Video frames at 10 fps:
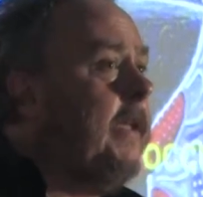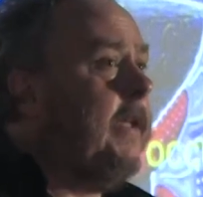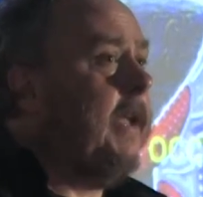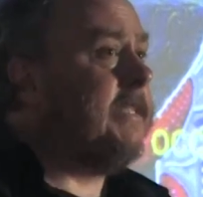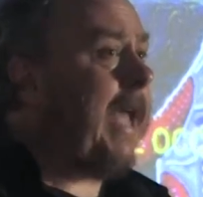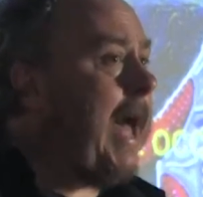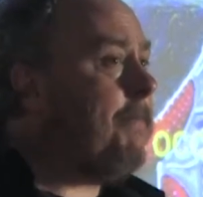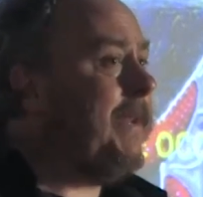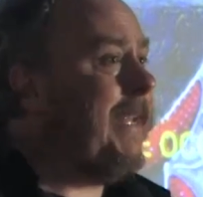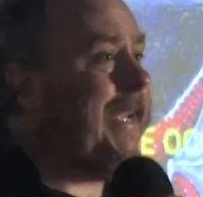It's
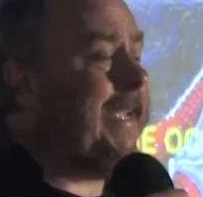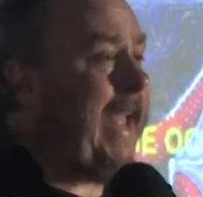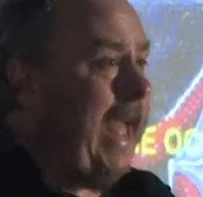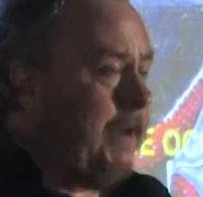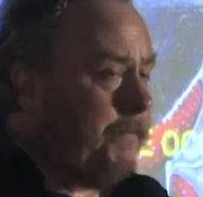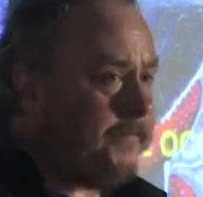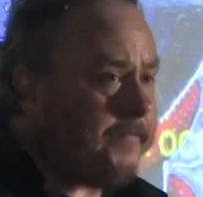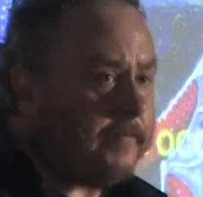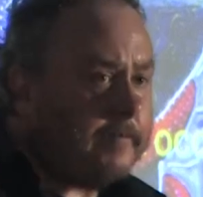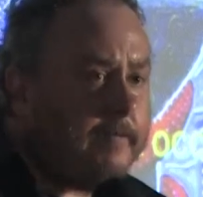happening again.
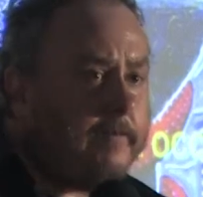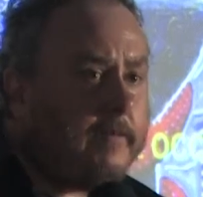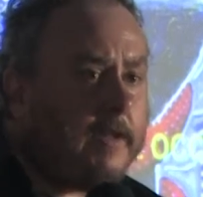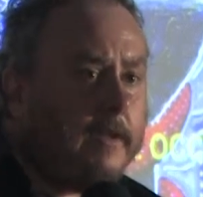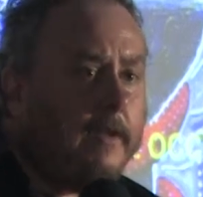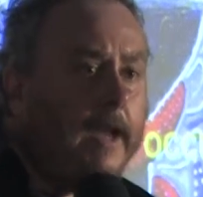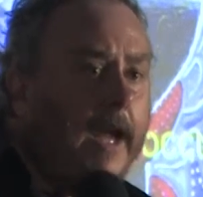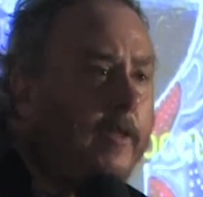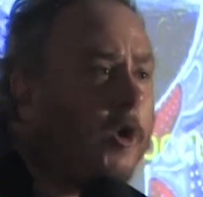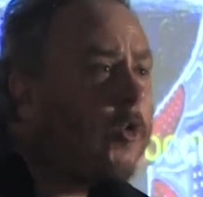
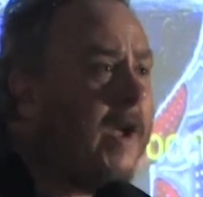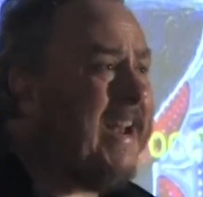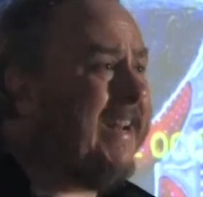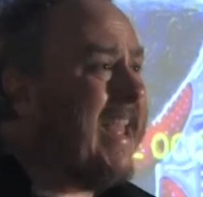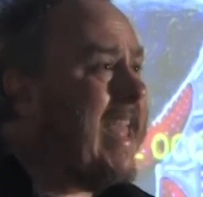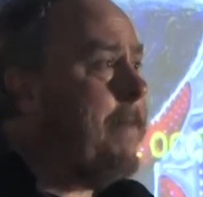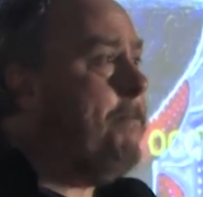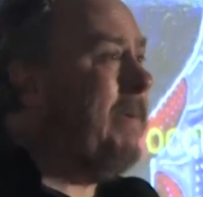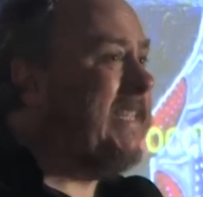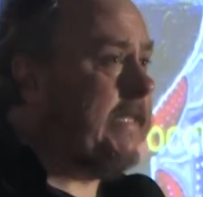And they're creating the
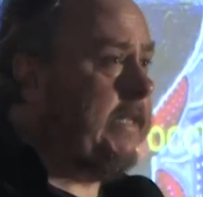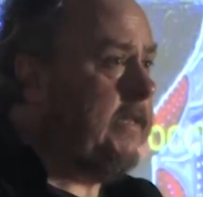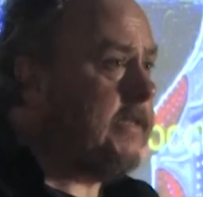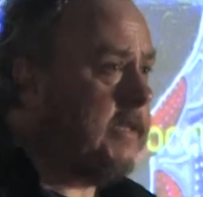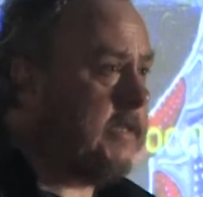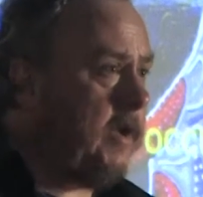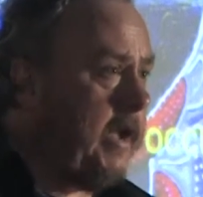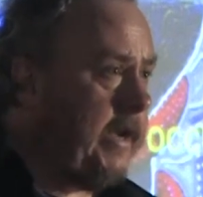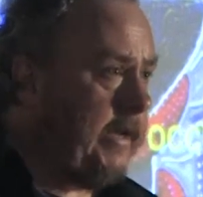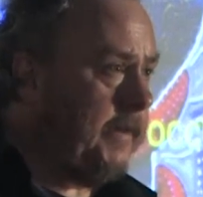imbecile
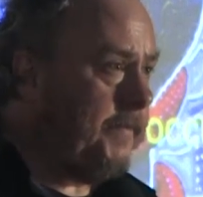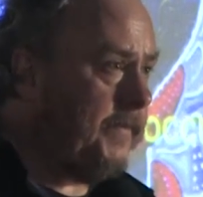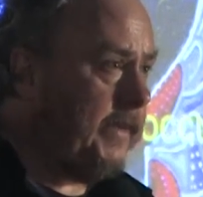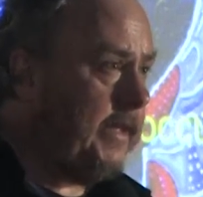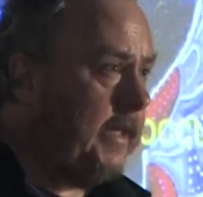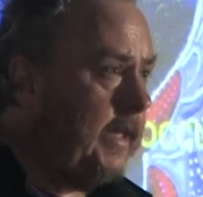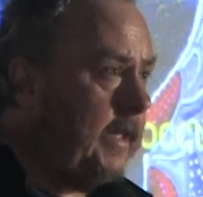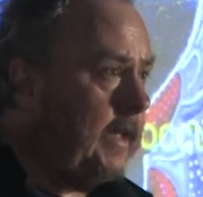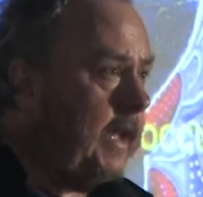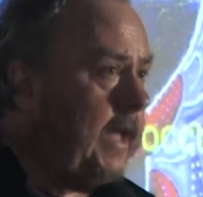society.
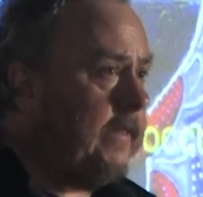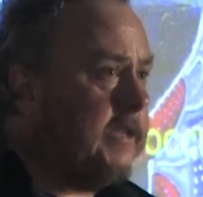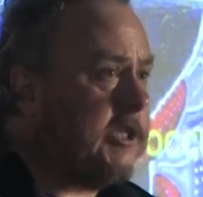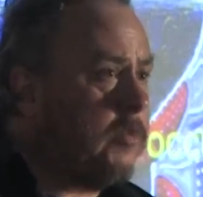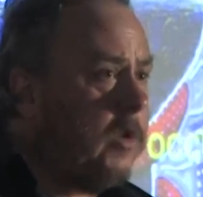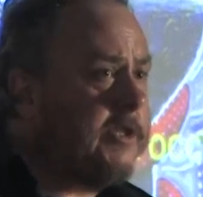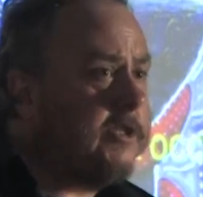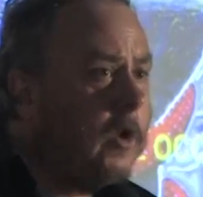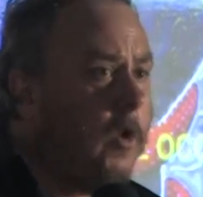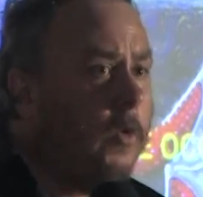And this is what's
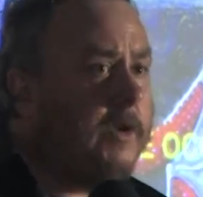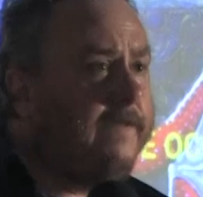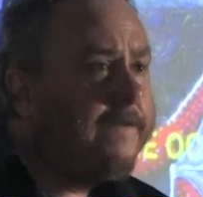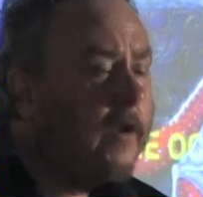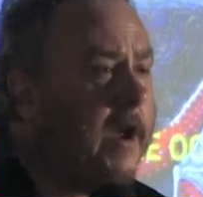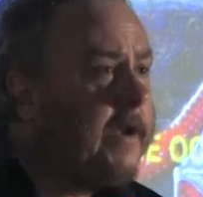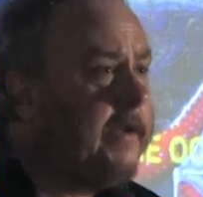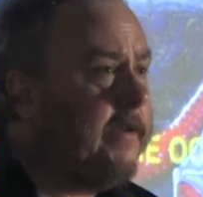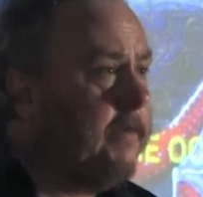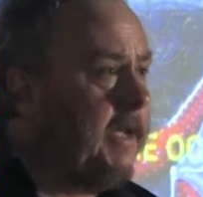so frightening
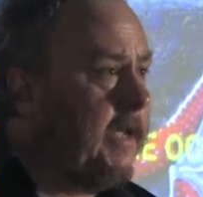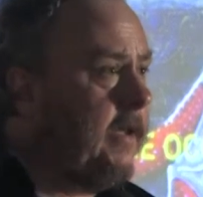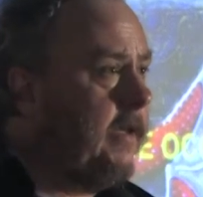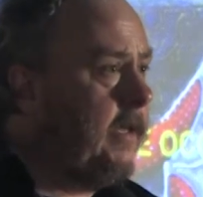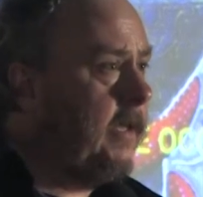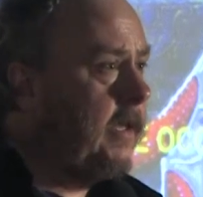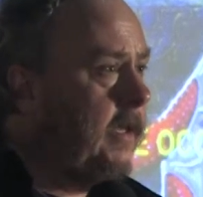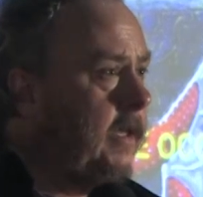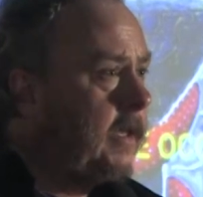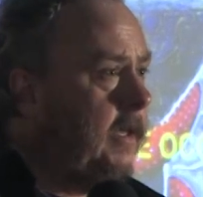to me.
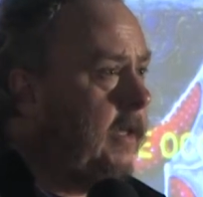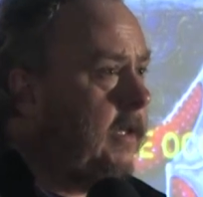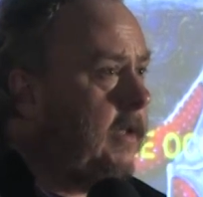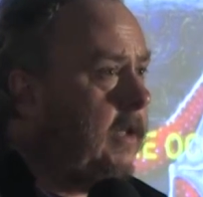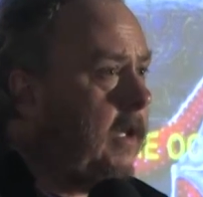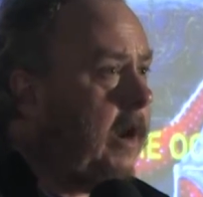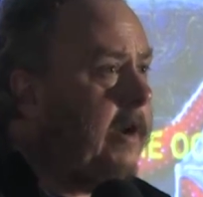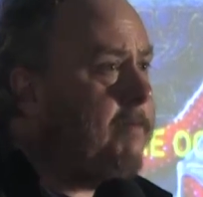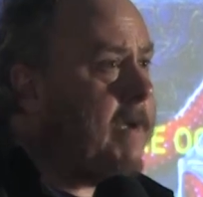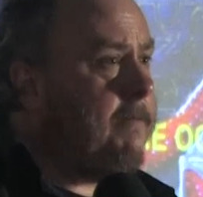I
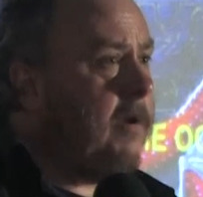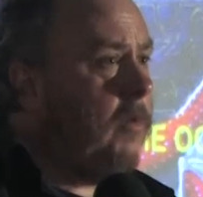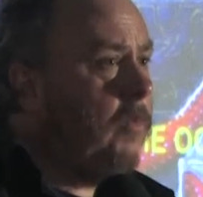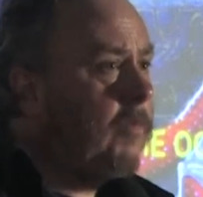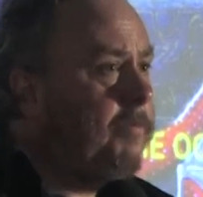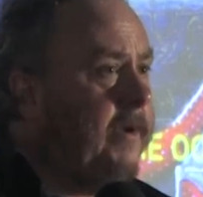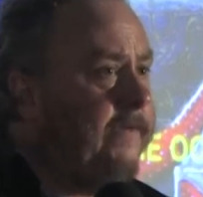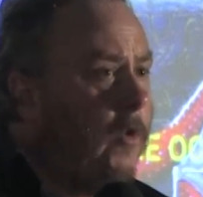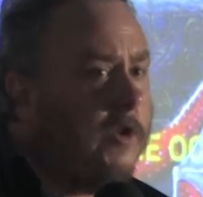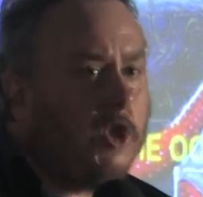remember
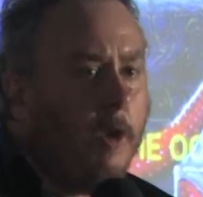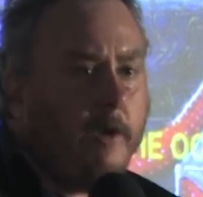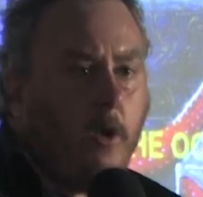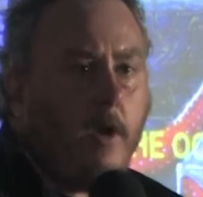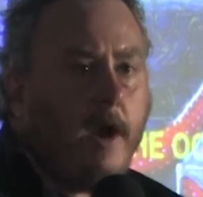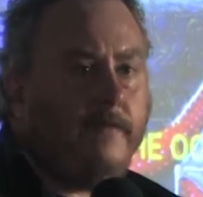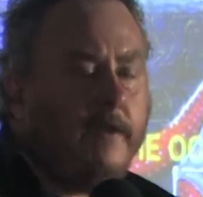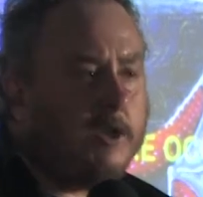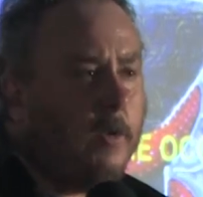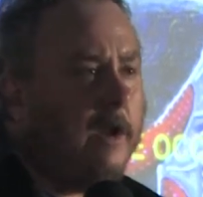before becoming aware of
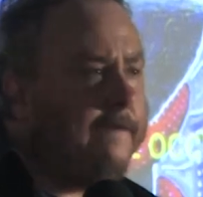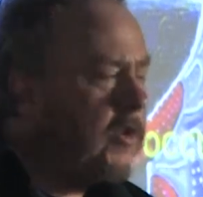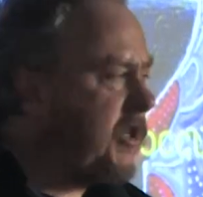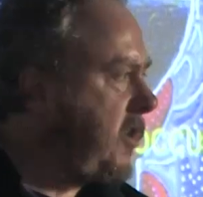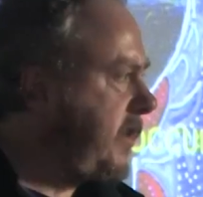this when I first saw